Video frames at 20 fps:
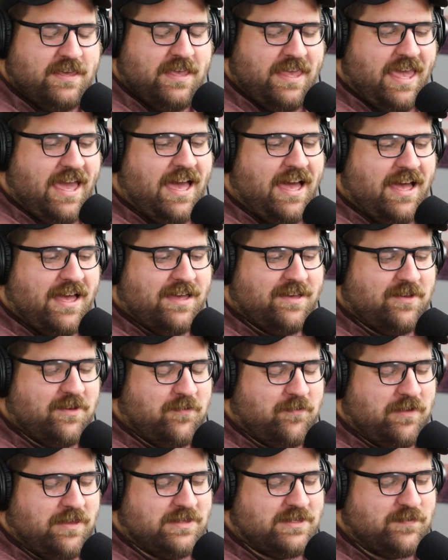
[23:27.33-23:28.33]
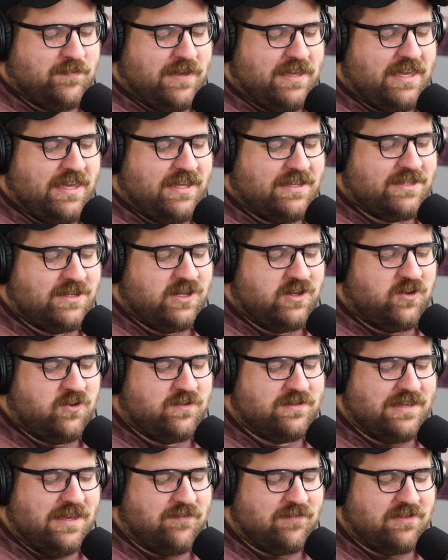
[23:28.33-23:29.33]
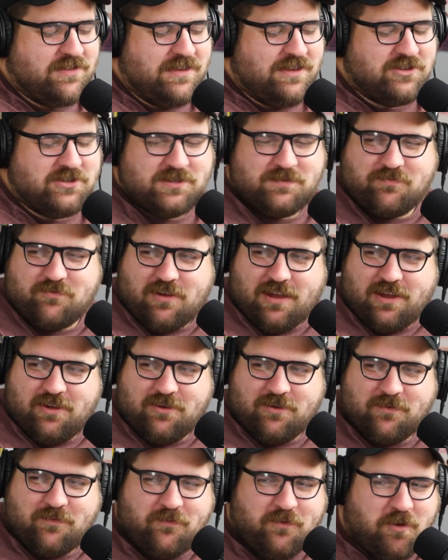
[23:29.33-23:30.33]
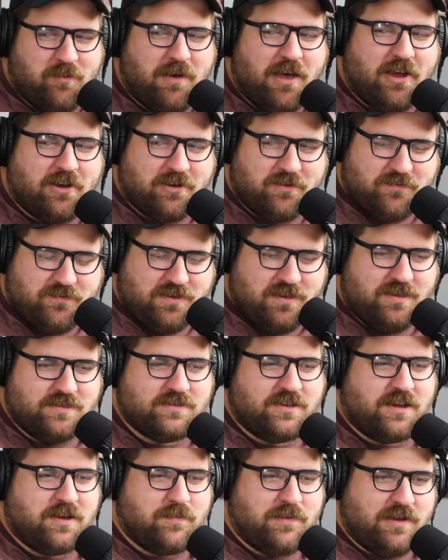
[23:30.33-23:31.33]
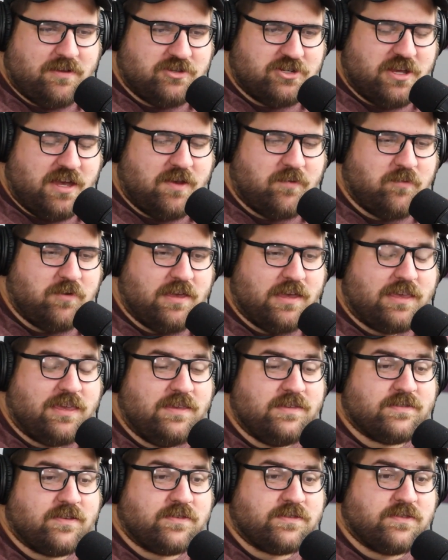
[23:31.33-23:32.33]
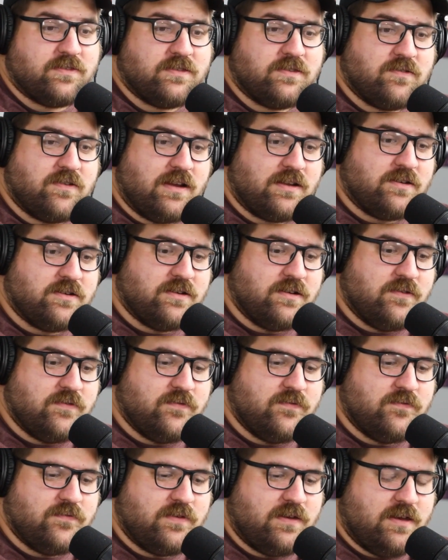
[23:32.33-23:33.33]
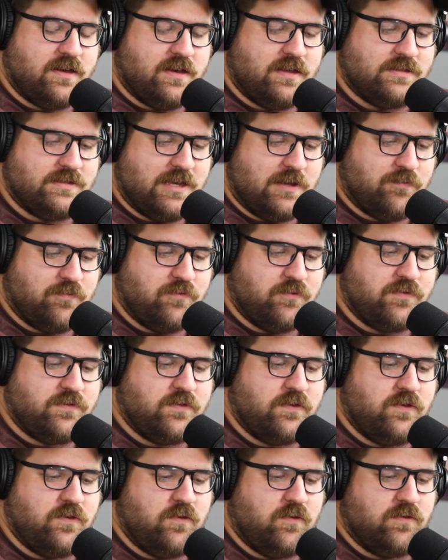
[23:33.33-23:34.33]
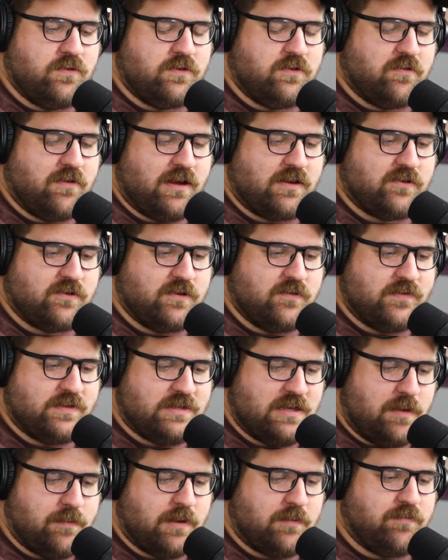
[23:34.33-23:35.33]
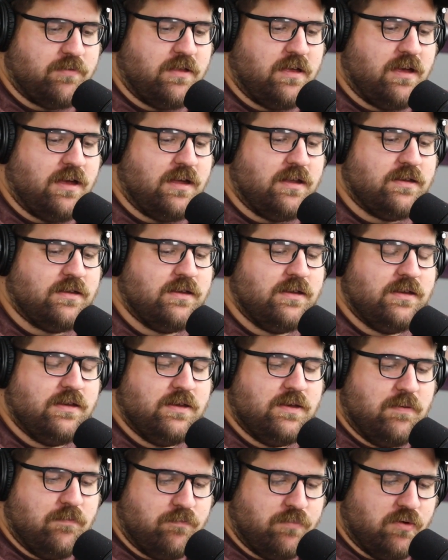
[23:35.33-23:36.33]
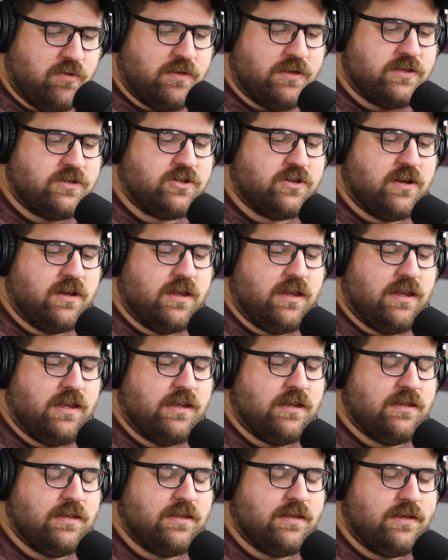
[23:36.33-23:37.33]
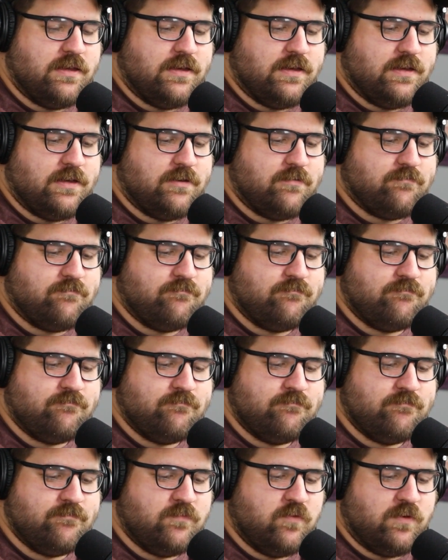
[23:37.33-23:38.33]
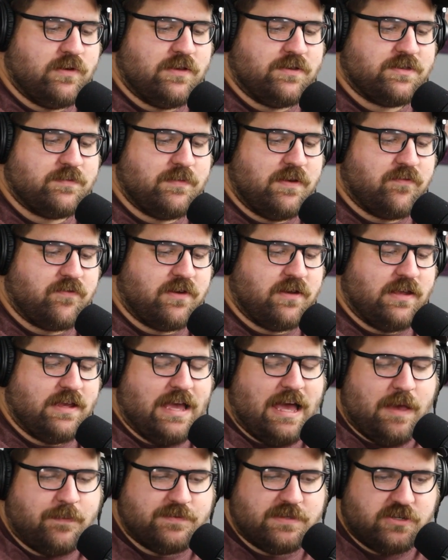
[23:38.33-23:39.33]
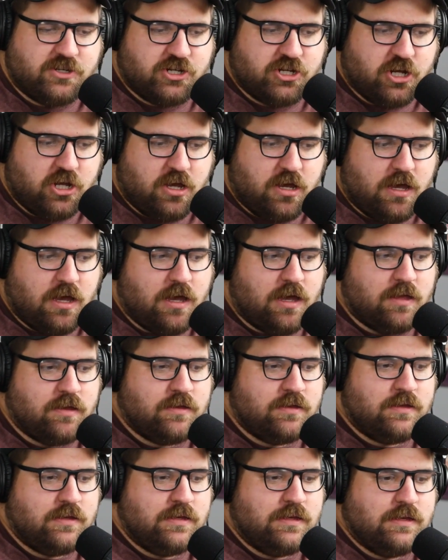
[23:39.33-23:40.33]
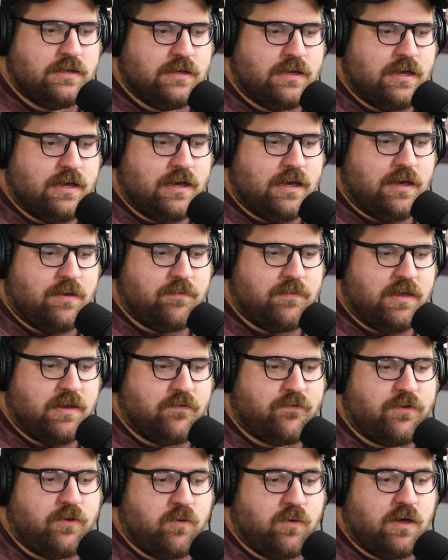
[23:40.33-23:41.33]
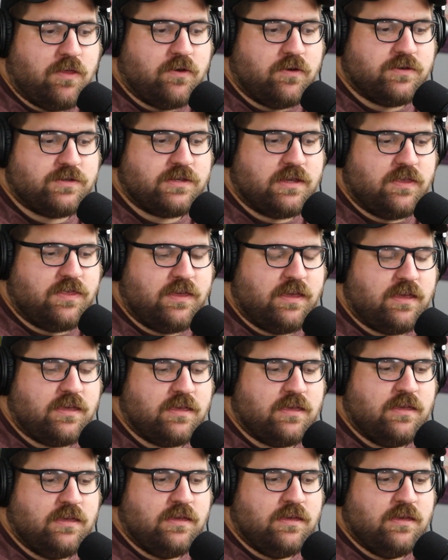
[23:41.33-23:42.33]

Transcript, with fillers: yeah, I, mean, speaking to David Leitch's prior filmography, talking about John Wick, he's also the director of uh, Deadpool 2, the director of Atomic Blonde, Bullet Train. Um, what else am I forgetting? Hobbs and Shaw, um, and a few others. I think